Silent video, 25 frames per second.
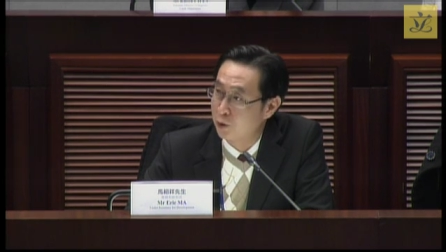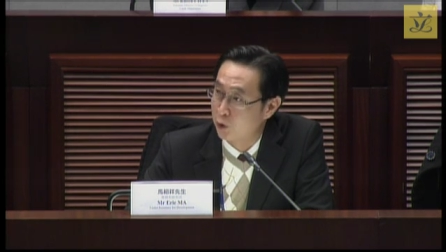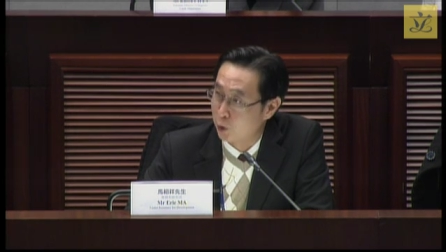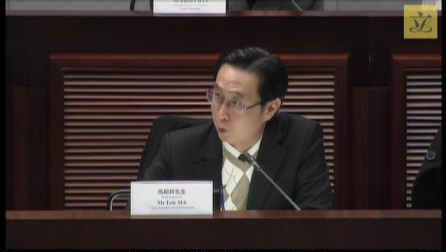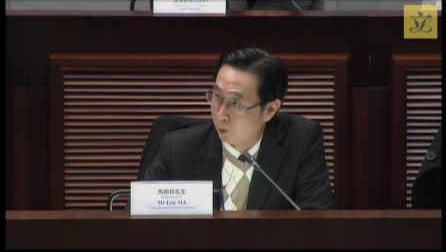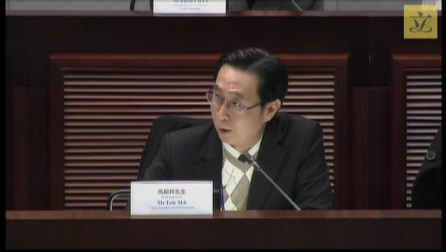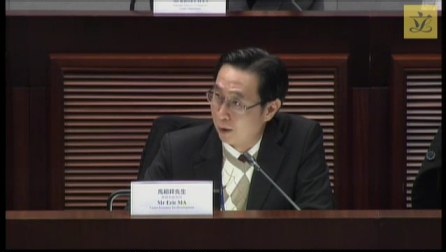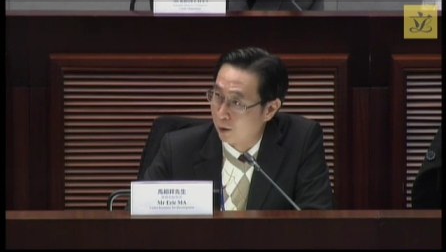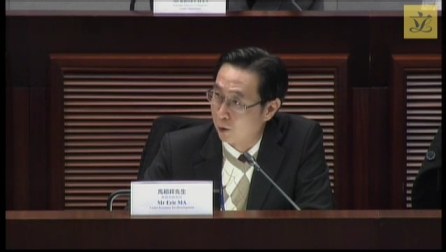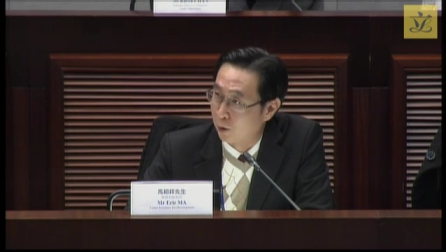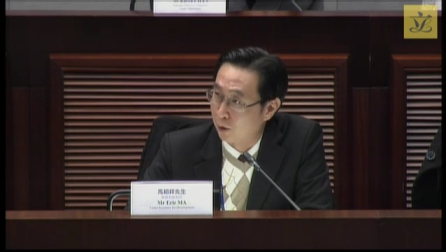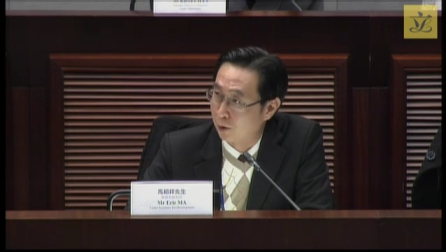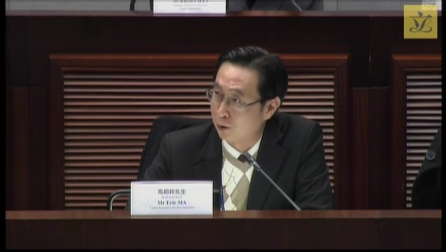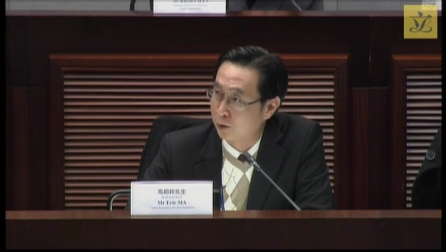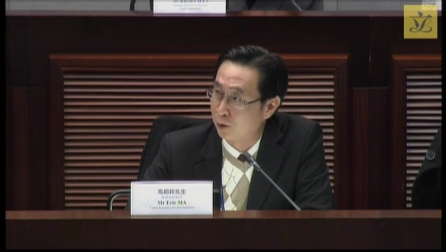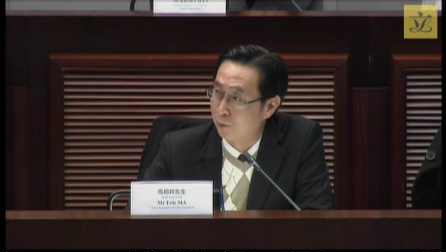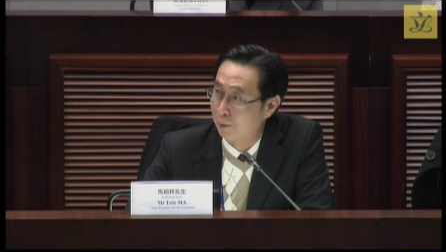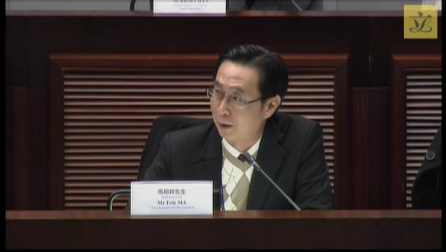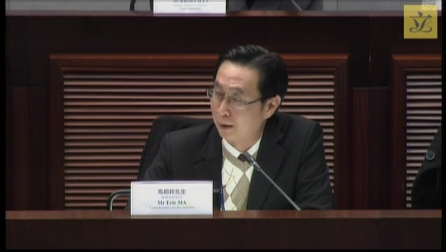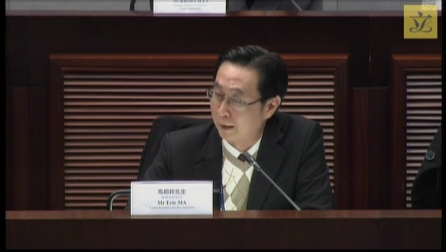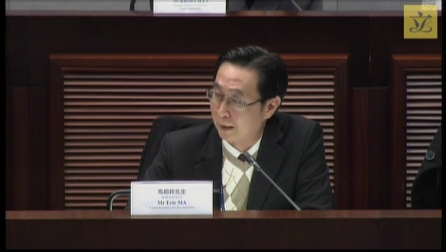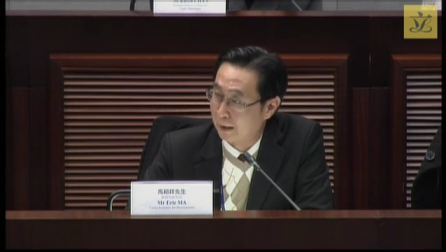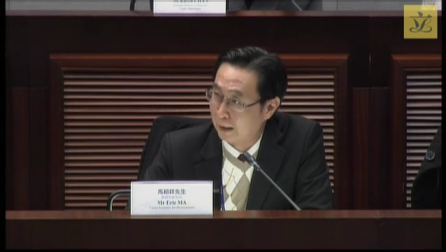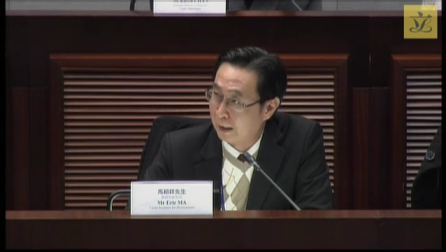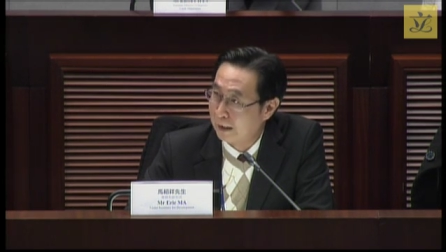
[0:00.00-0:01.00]
but that will
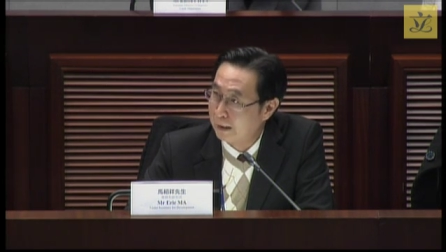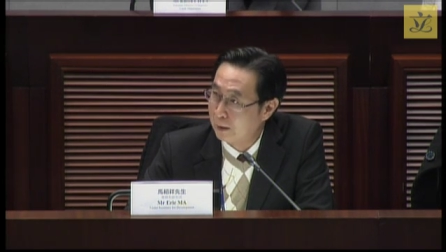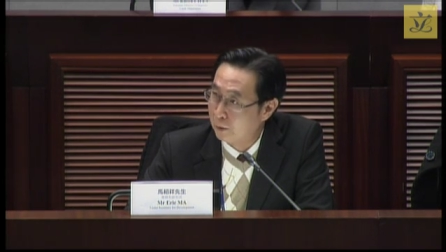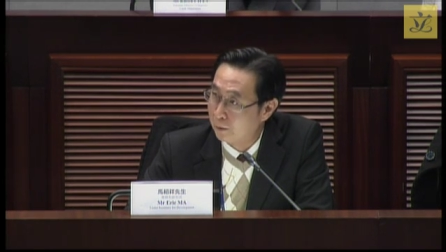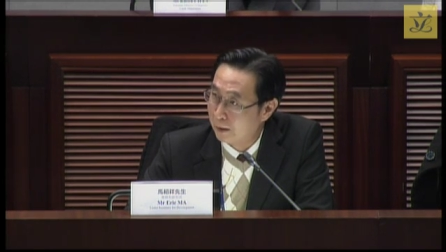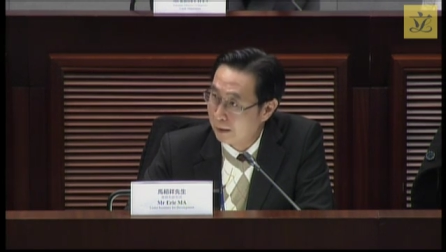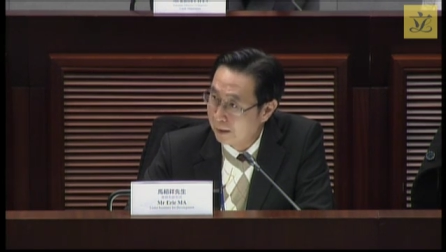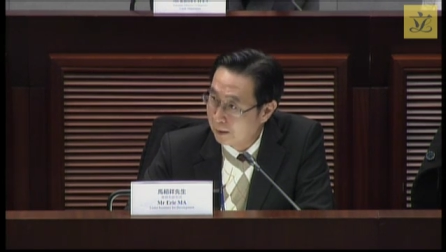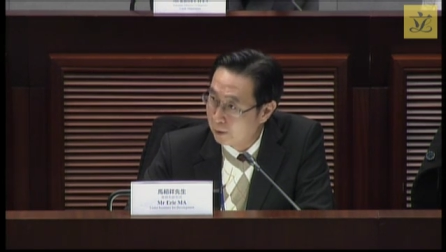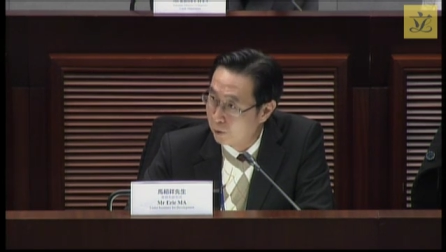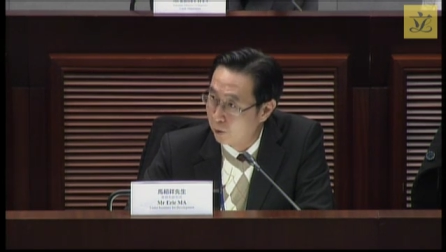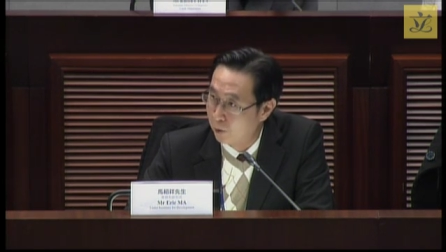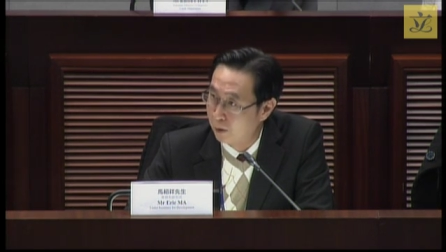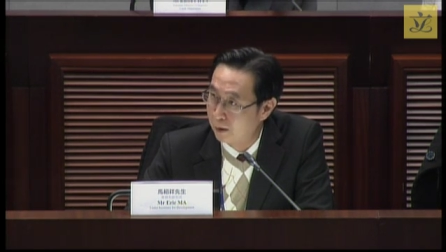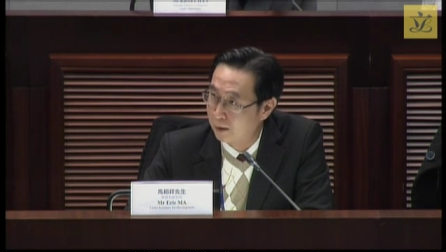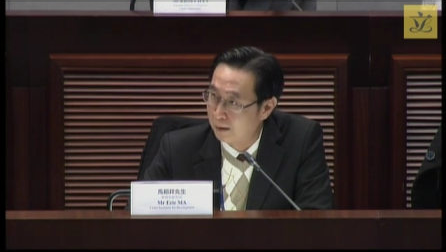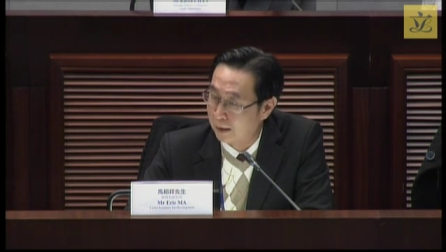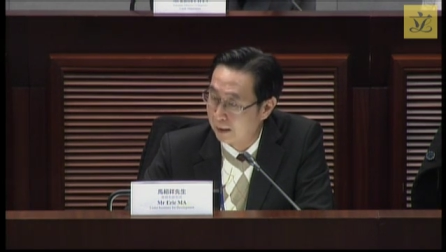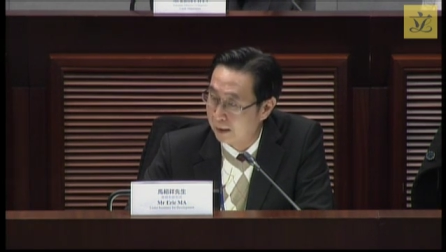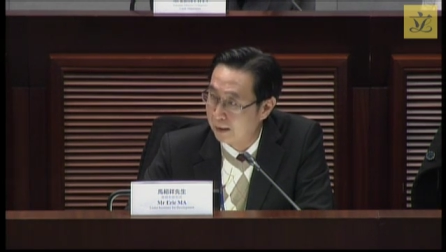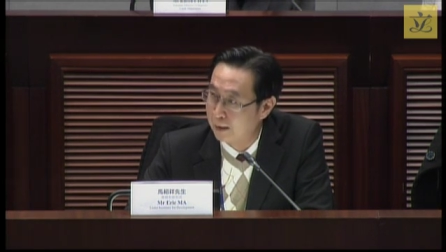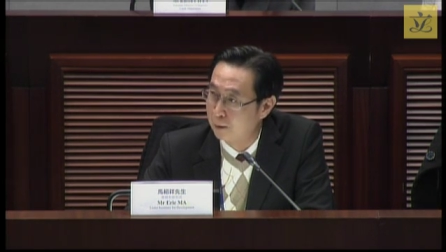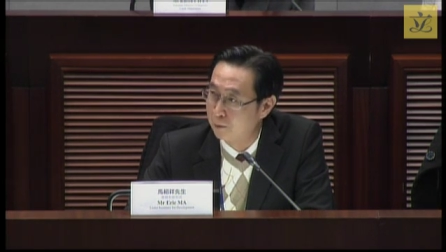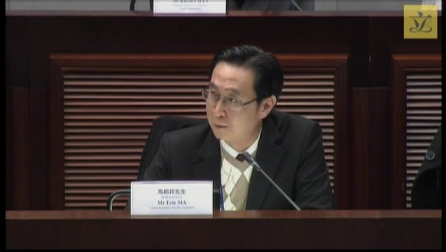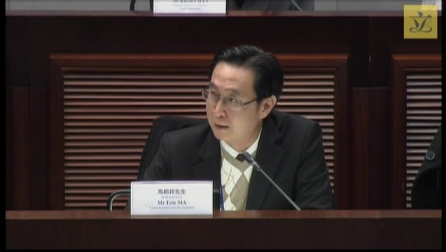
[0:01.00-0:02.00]
be quite
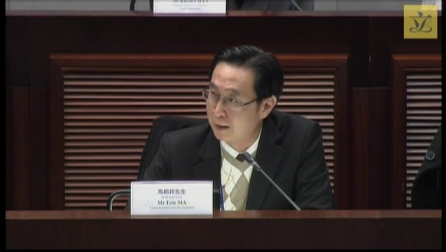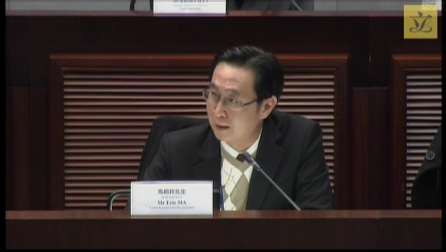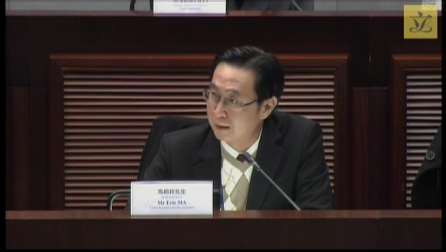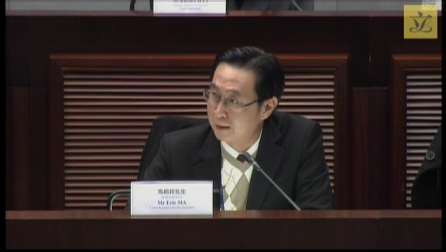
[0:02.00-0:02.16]
time-consuming.